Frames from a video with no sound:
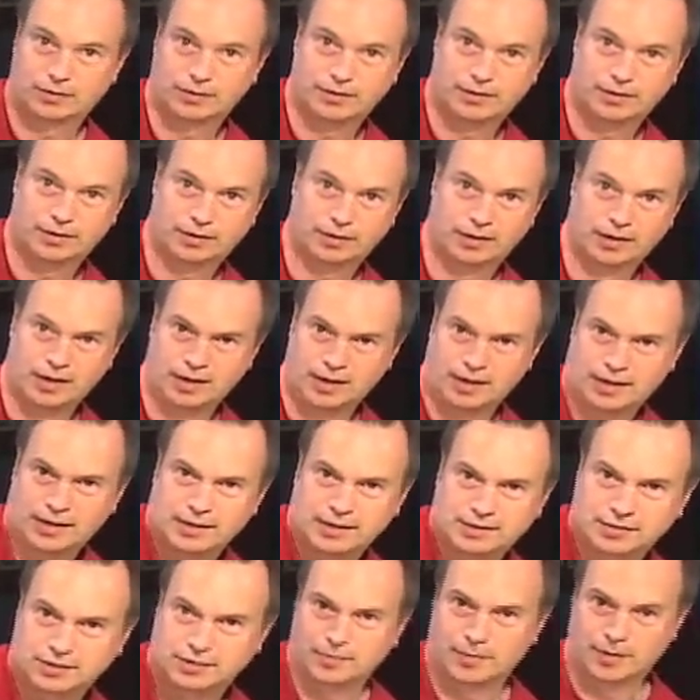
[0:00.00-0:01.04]
in there
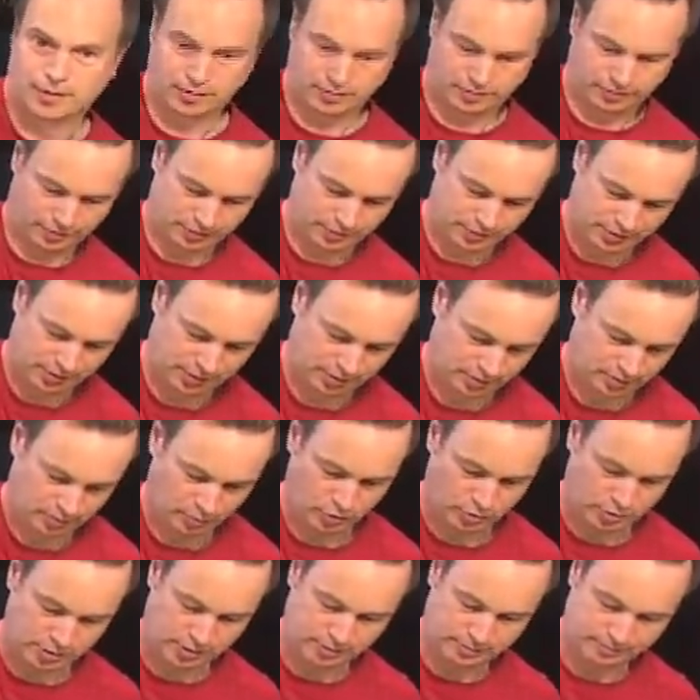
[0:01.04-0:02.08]
into the mother first thing in the
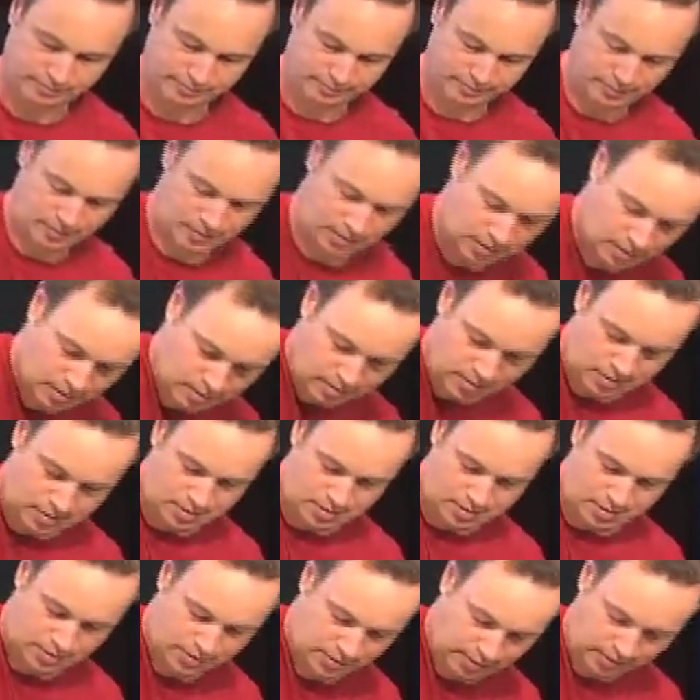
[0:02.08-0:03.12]
morning,
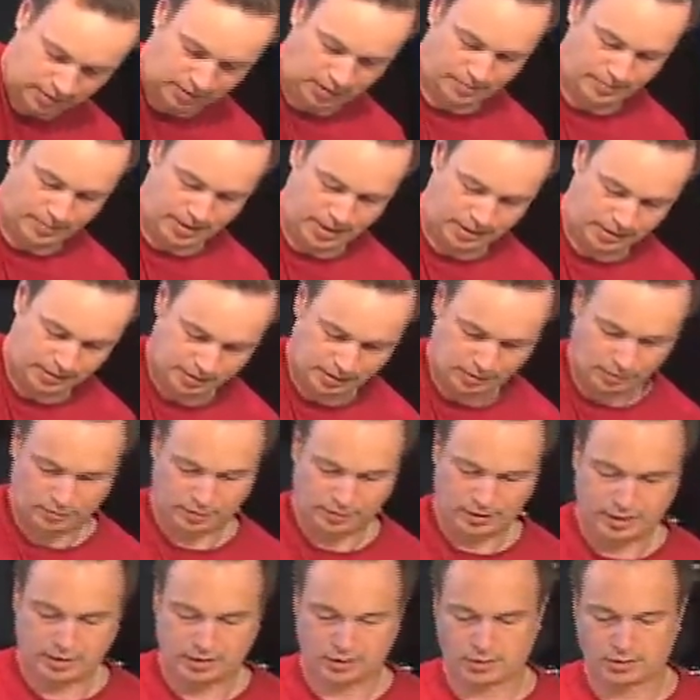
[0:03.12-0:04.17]
and come back an hour
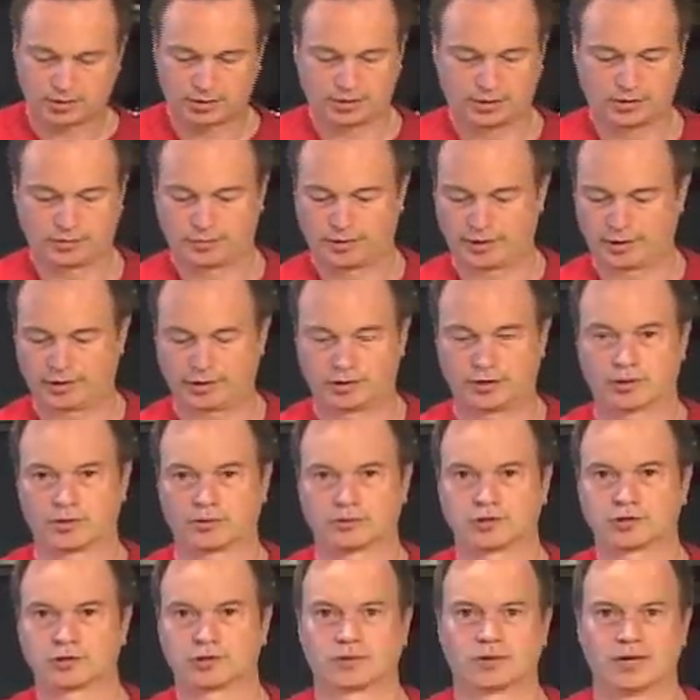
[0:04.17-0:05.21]
later, and you're ready to go.
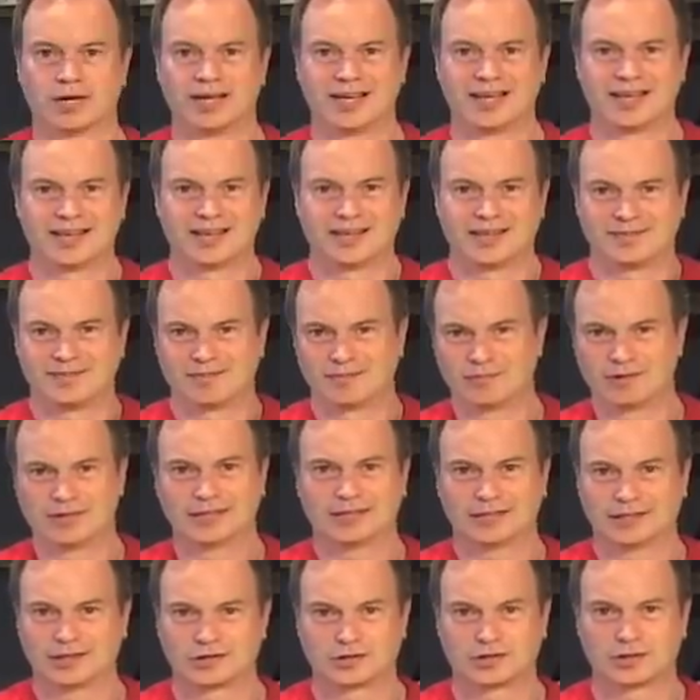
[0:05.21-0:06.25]
So,
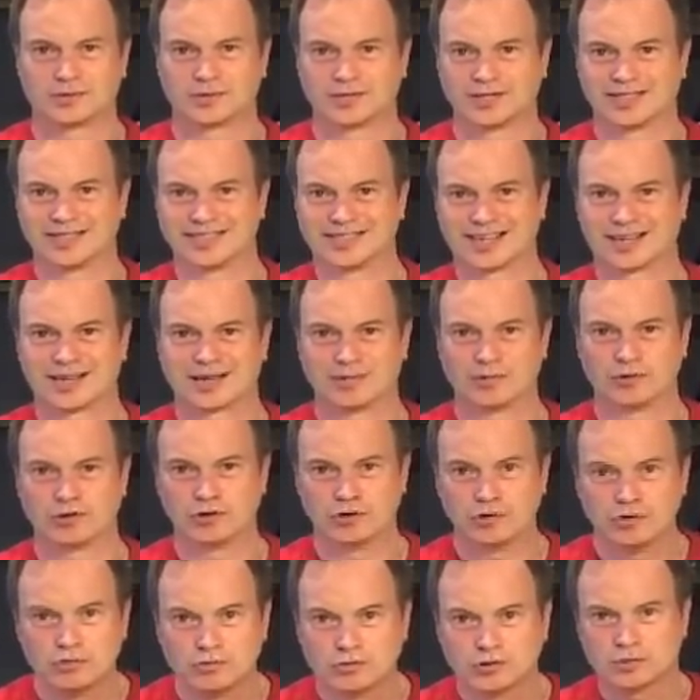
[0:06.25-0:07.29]
really, in terms of the time
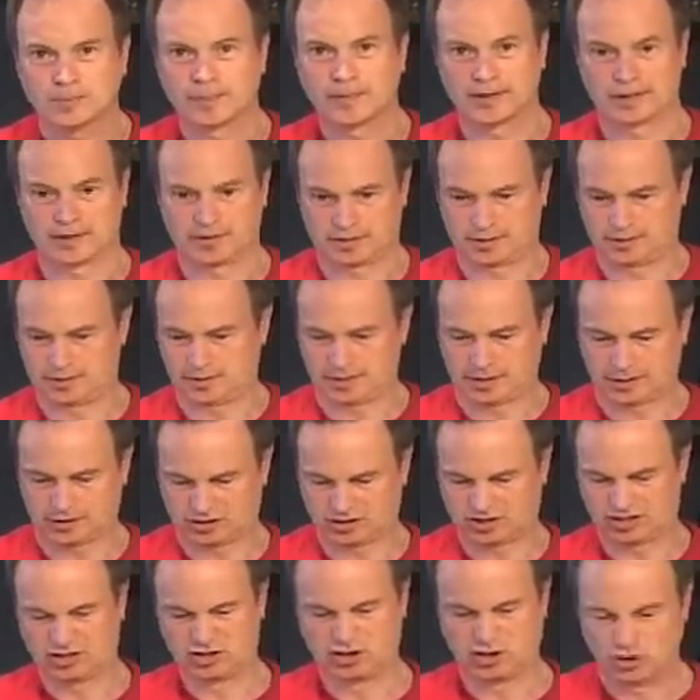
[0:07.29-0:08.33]
you spend
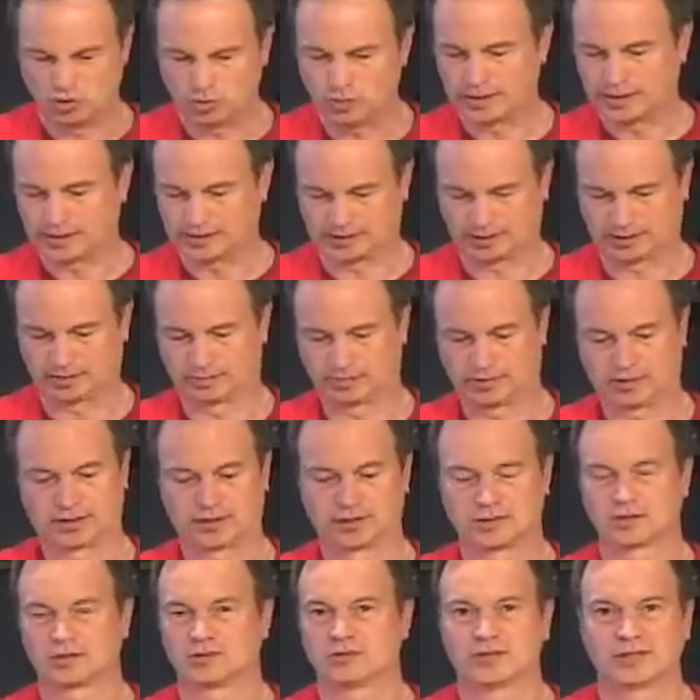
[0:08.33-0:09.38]
actually doing something,
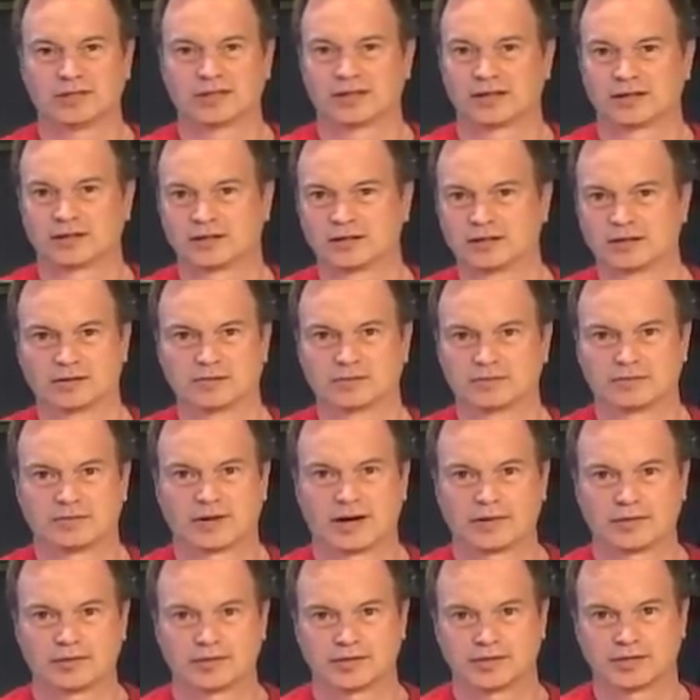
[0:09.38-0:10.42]
it's only like
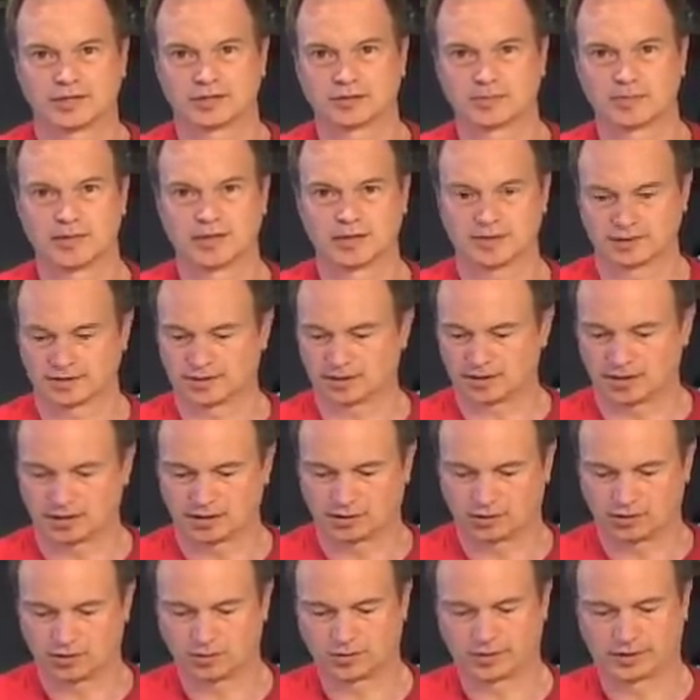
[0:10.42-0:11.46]
5 or 6 minutes to get
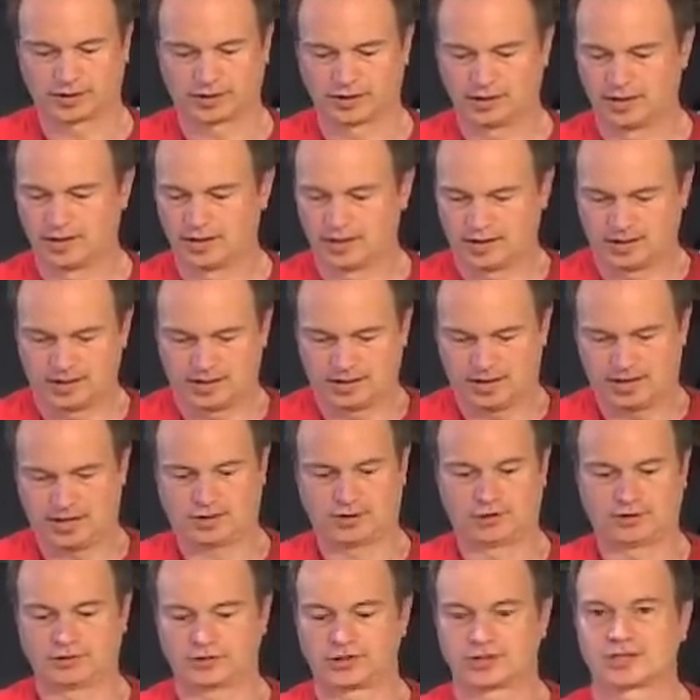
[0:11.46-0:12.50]
it going. And
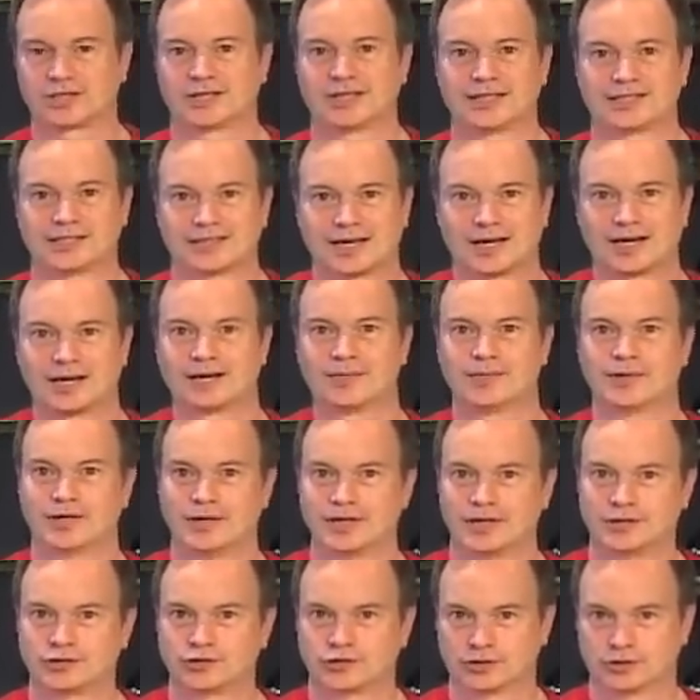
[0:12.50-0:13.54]
you just let time and
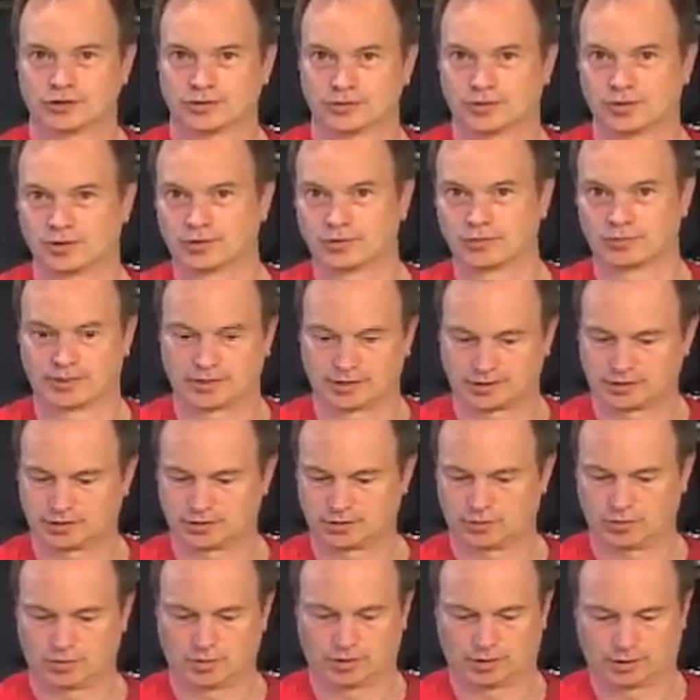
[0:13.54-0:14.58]
nature do all the rest of the
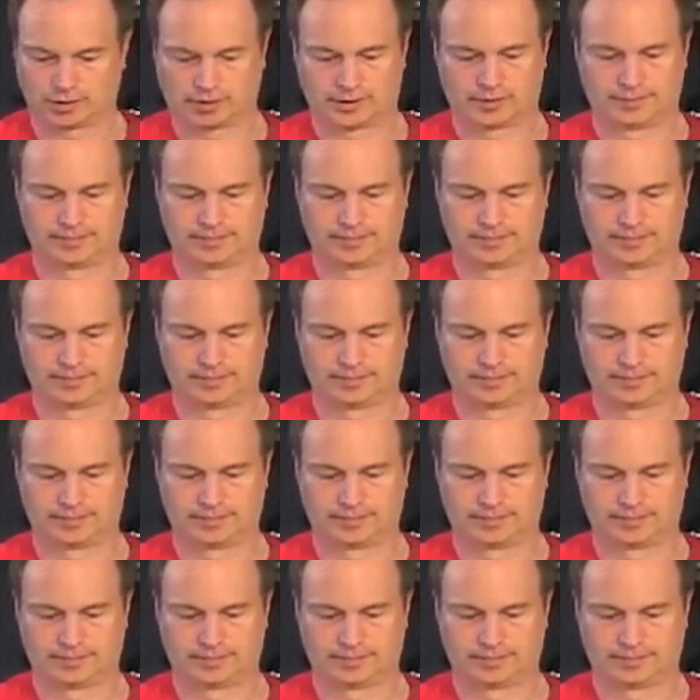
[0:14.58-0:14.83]
work.